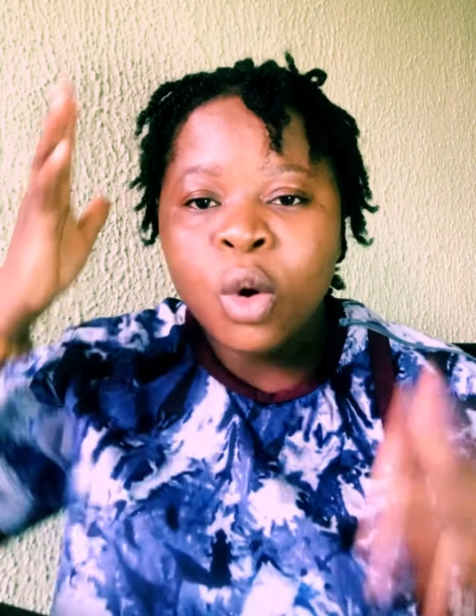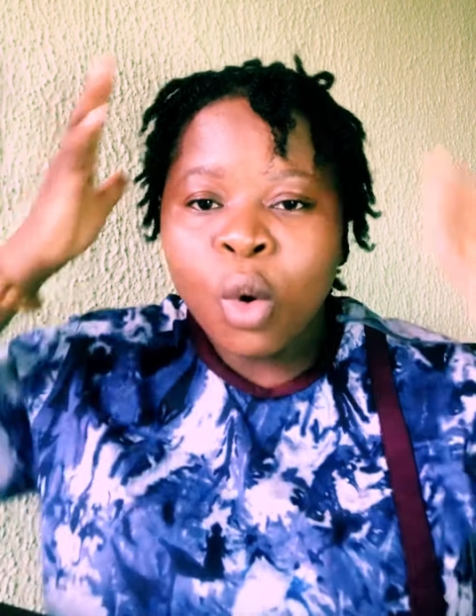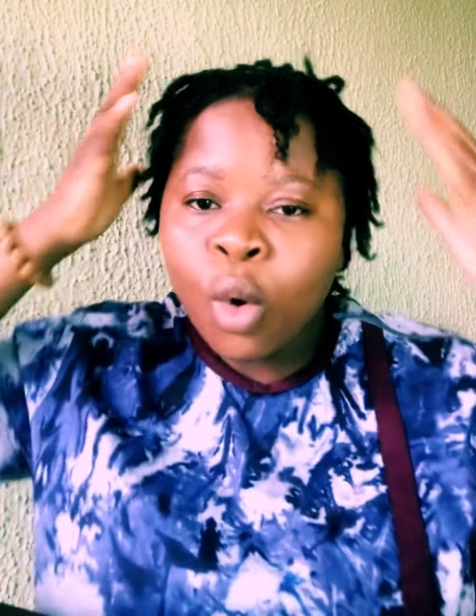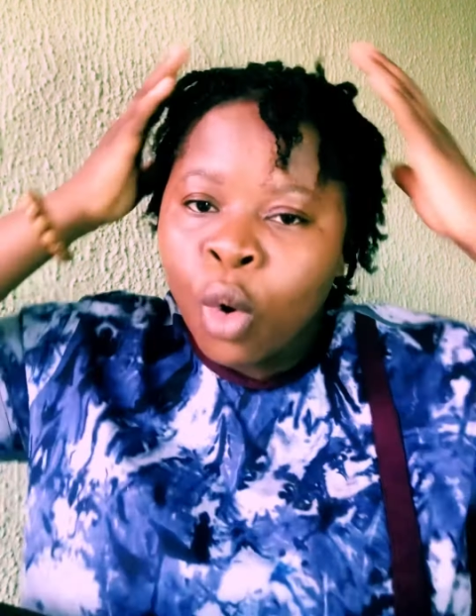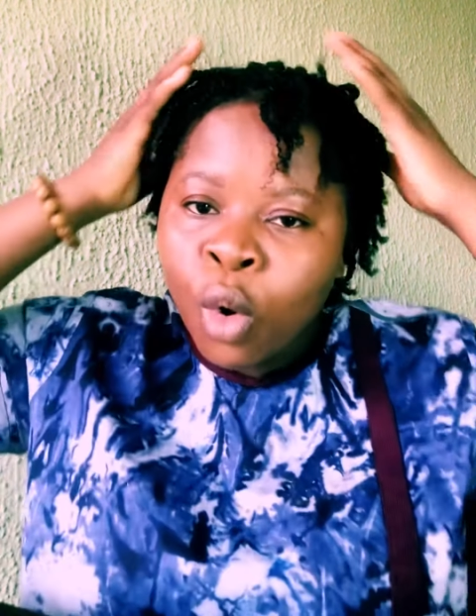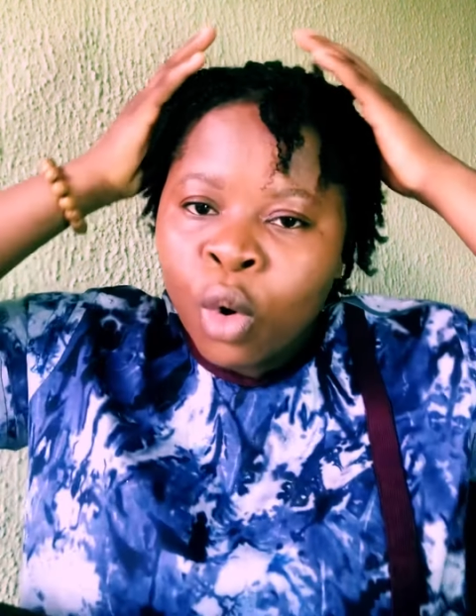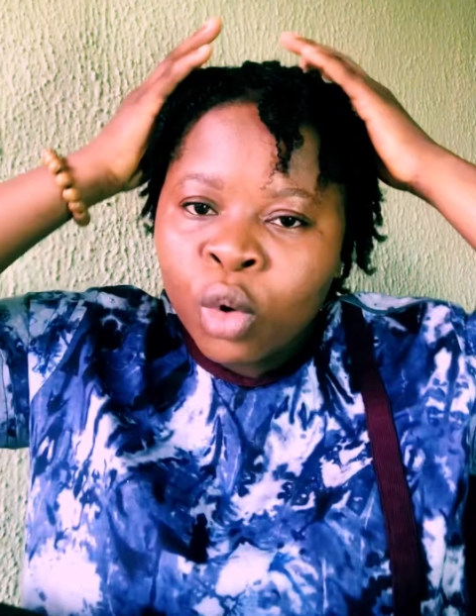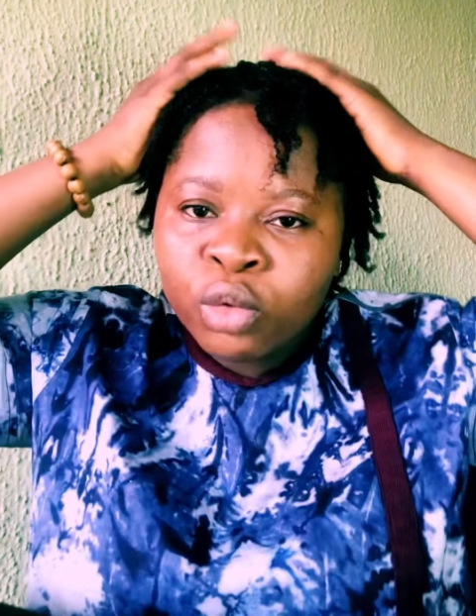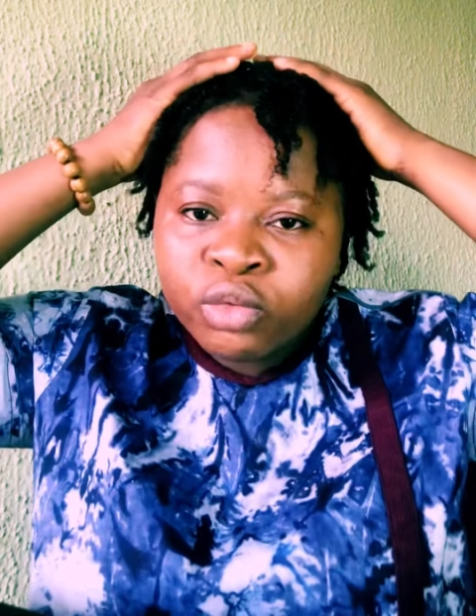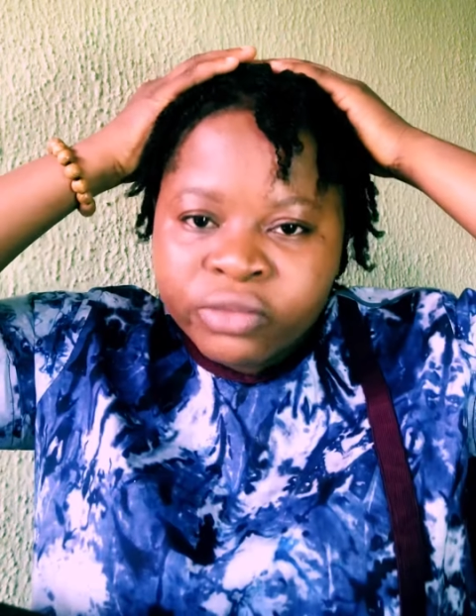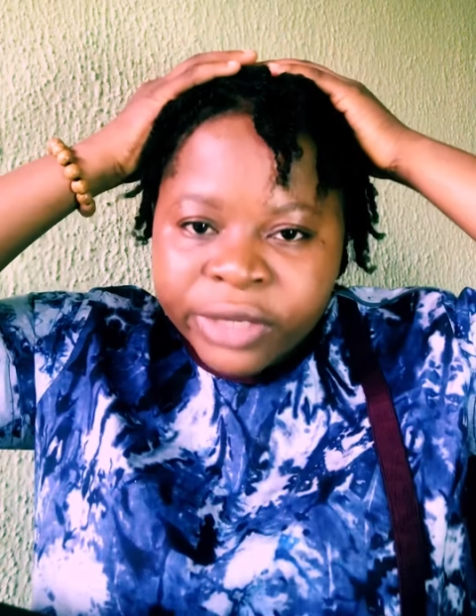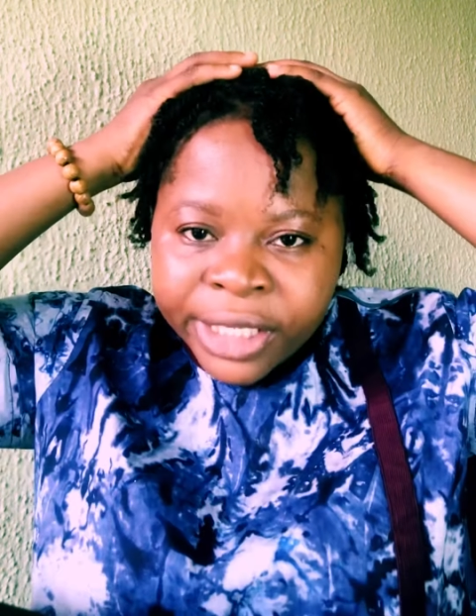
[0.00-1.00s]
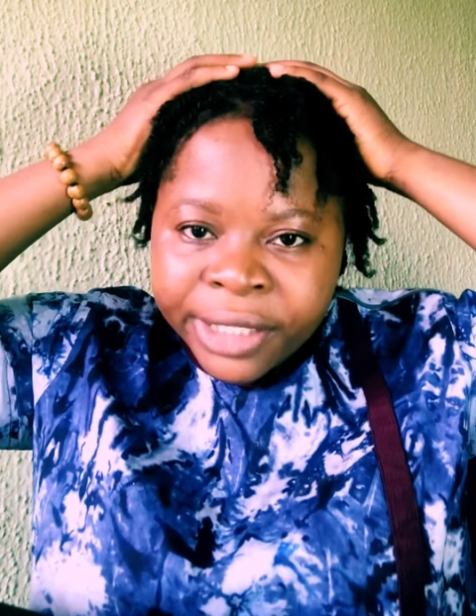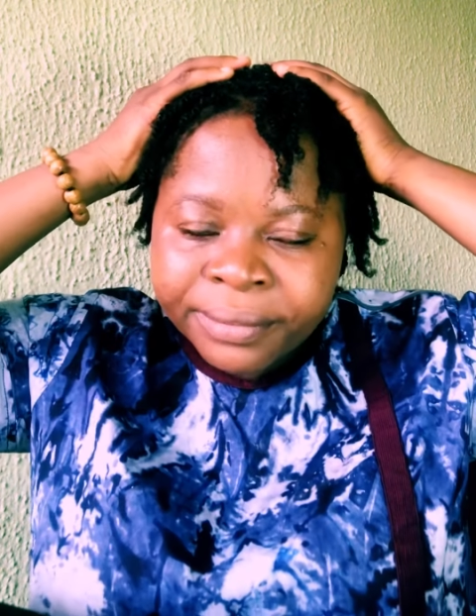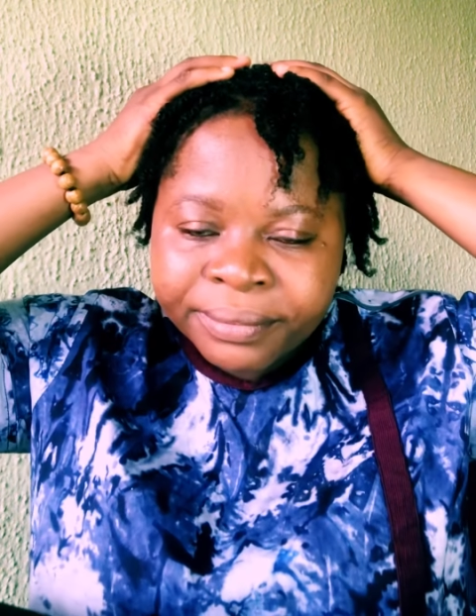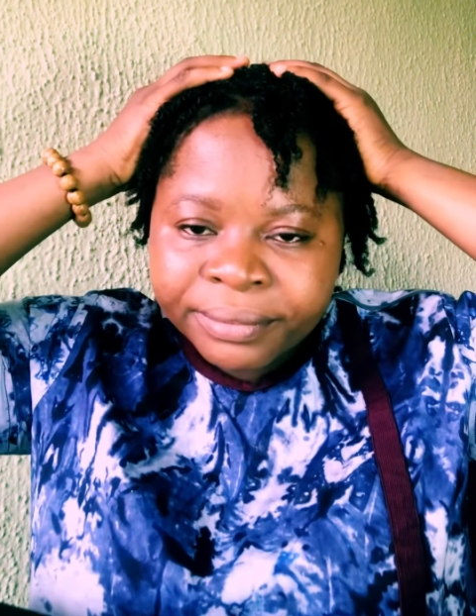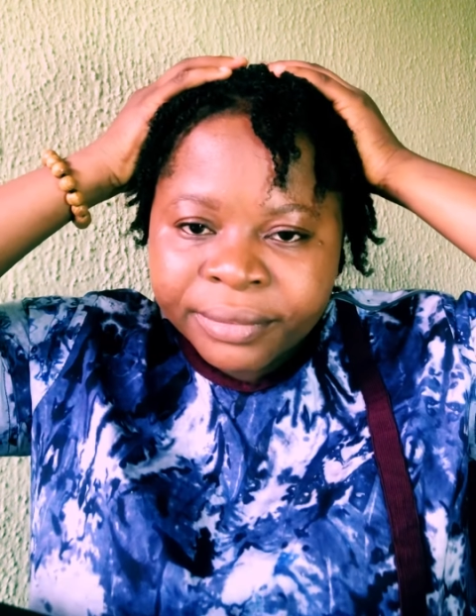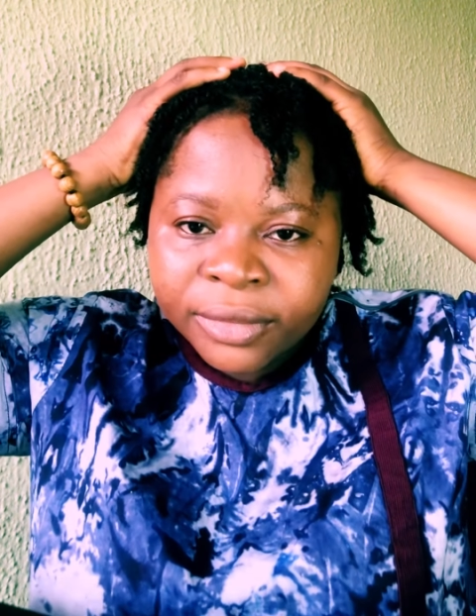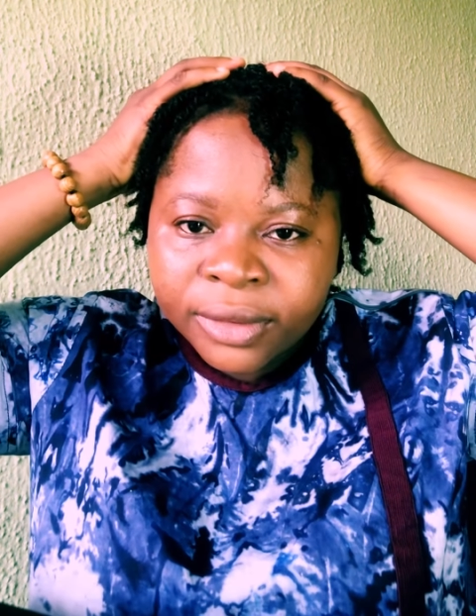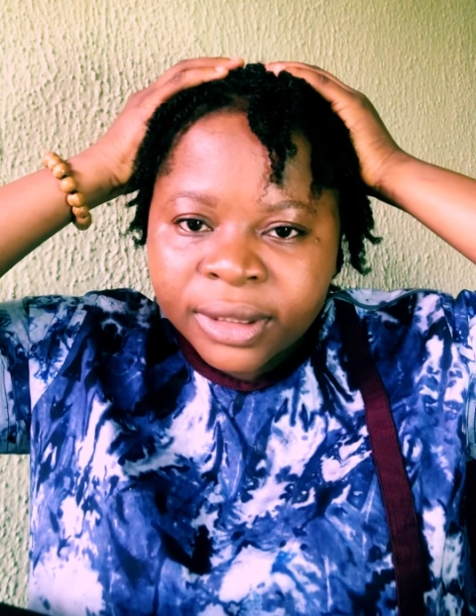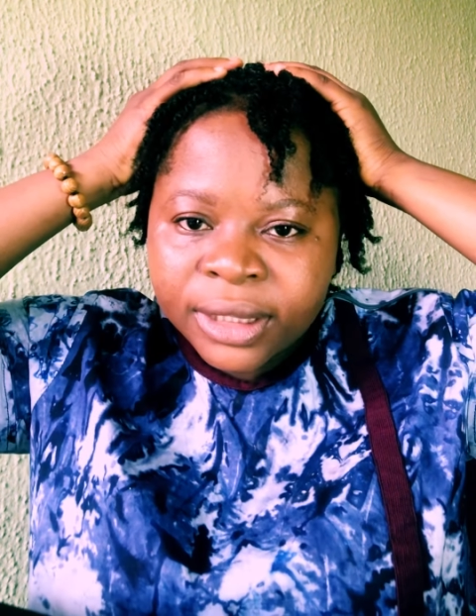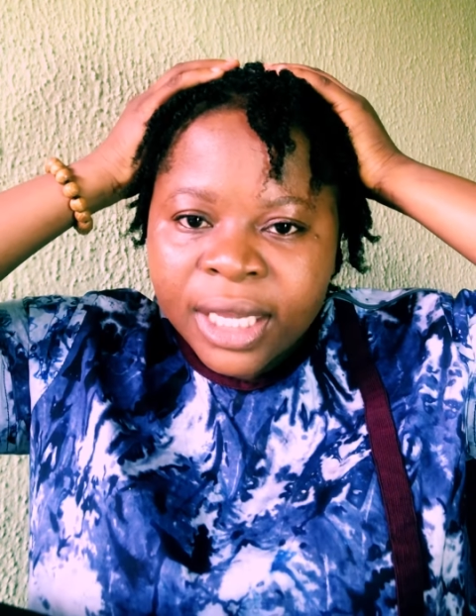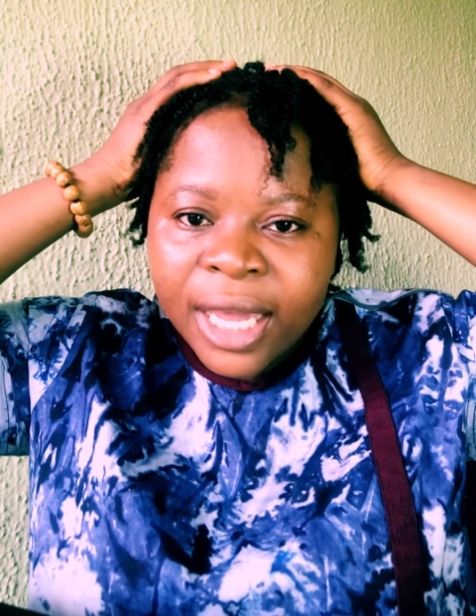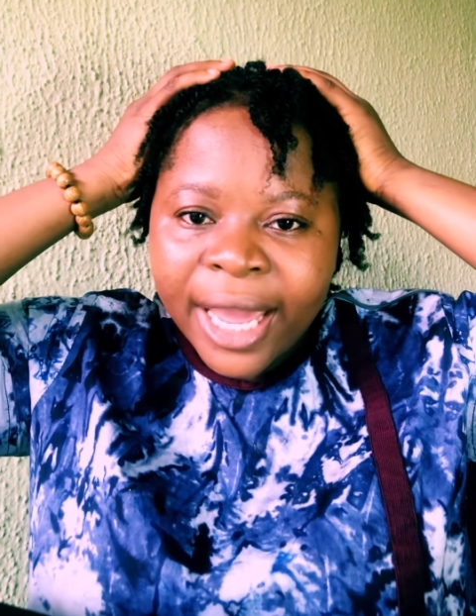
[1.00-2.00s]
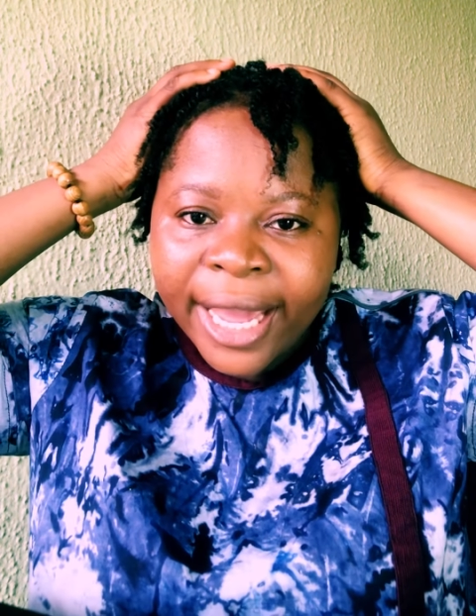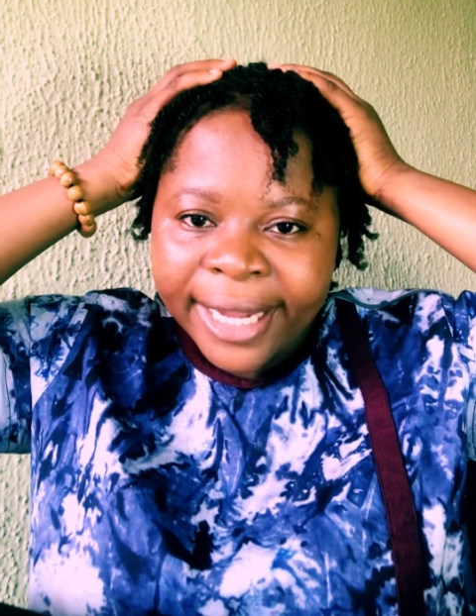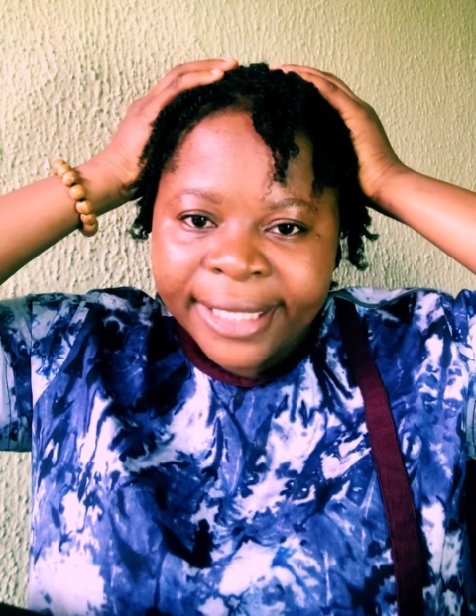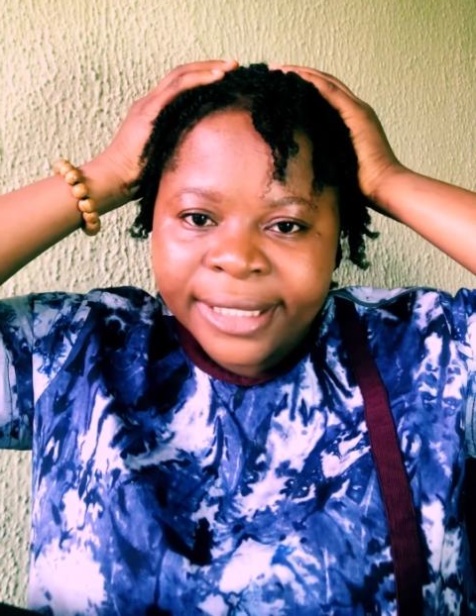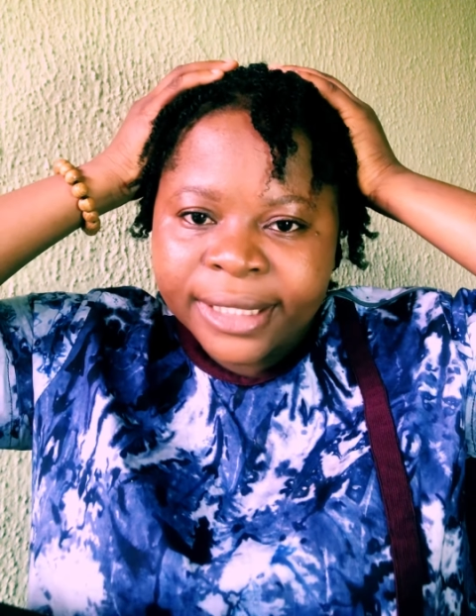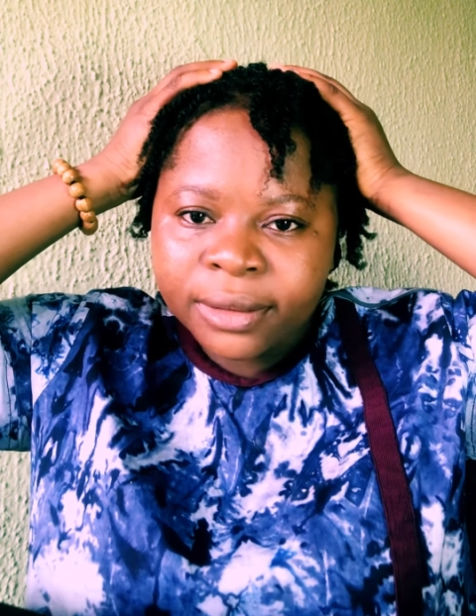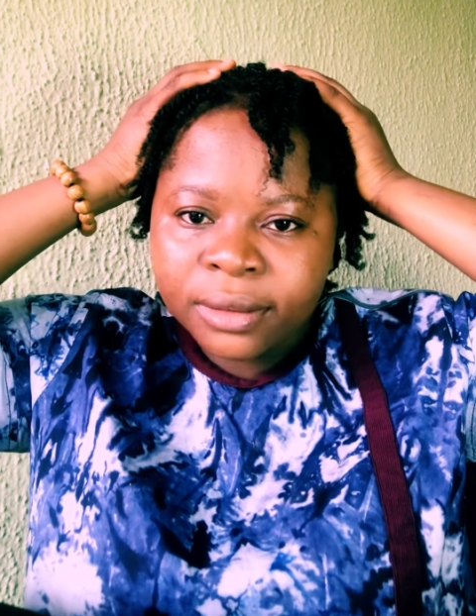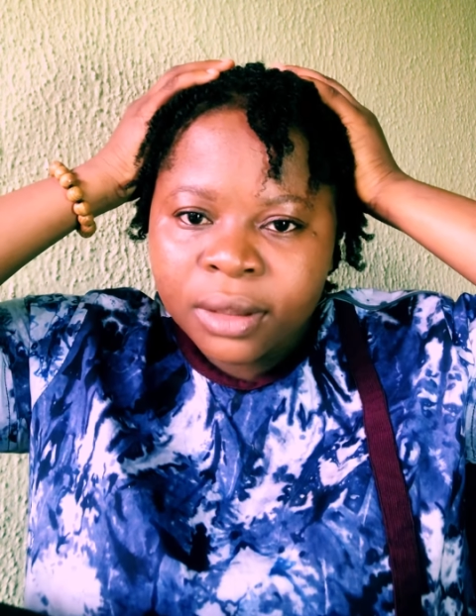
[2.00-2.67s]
orí, head.